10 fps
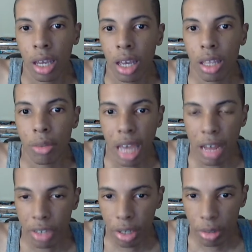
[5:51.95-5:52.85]
And then we
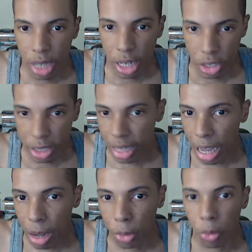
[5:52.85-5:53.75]
have Zanako no Tachi
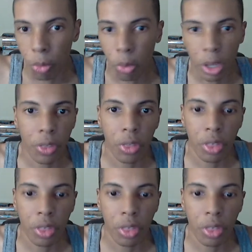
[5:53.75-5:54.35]
South with